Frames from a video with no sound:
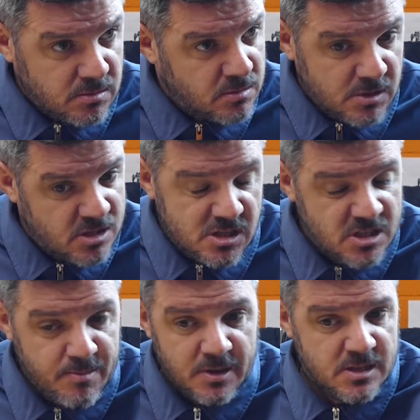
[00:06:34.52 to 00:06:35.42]
And it's as
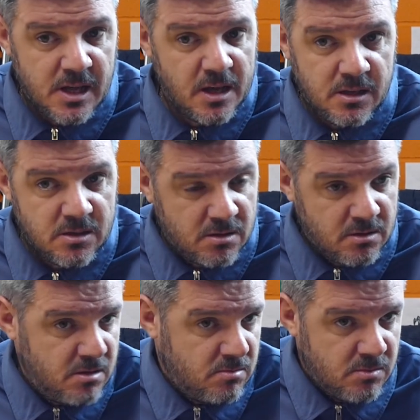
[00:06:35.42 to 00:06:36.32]
simple as that.
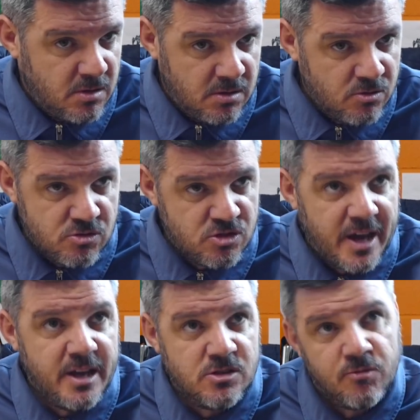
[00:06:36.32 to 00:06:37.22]
It doesn't
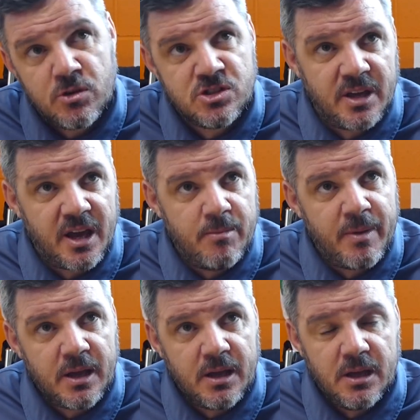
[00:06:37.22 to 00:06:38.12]
change. I've watched the game
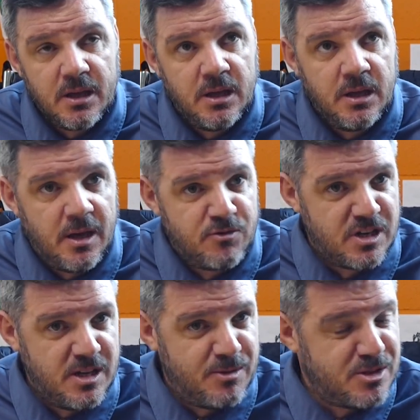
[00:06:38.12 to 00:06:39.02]
back. You have
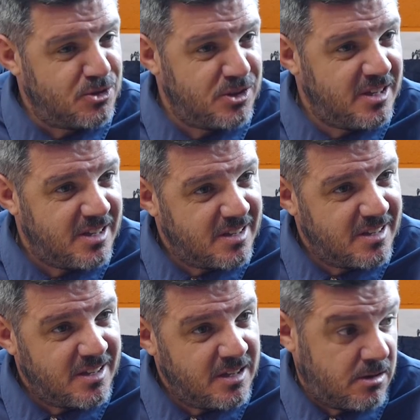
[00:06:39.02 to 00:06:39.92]
sleepless night.
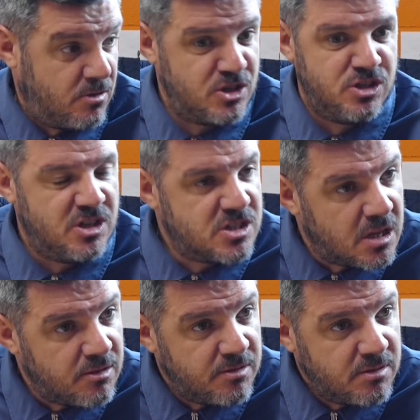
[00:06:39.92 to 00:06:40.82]
You question
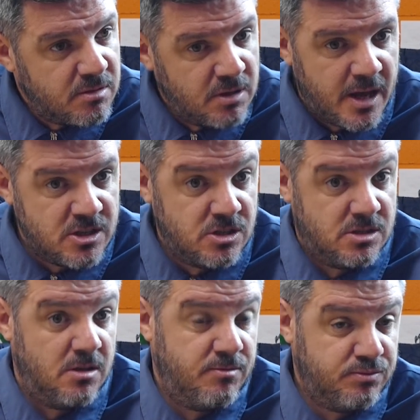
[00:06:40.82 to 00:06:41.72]
yourself, you ask
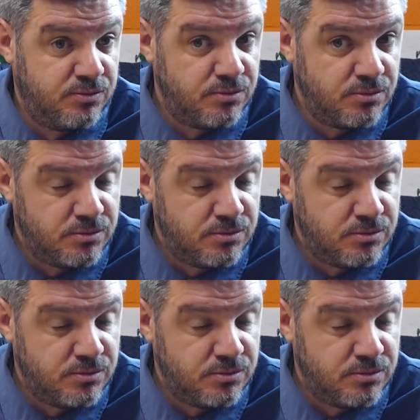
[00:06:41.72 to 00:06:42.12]
yourself,